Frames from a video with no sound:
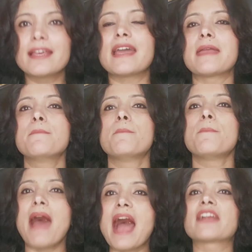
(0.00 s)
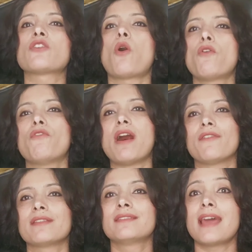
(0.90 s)
the impact of
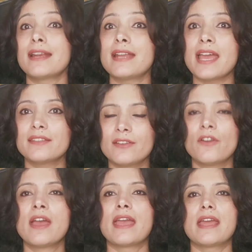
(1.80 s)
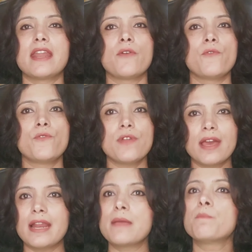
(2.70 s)
our sanitizer in a
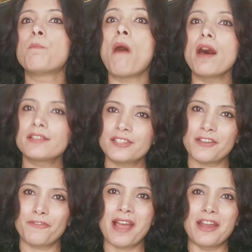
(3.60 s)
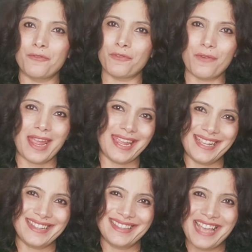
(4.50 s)
really positive kind of way.
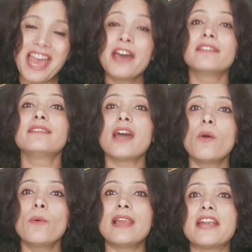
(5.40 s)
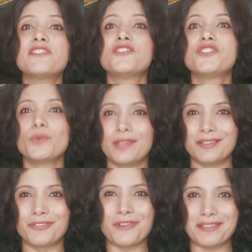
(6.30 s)
So let's do
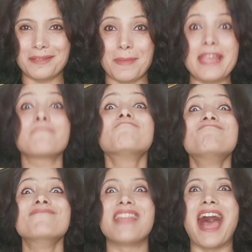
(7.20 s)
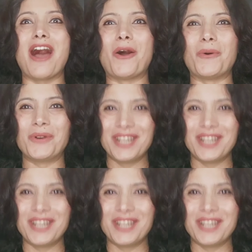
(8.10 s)
this recipe now.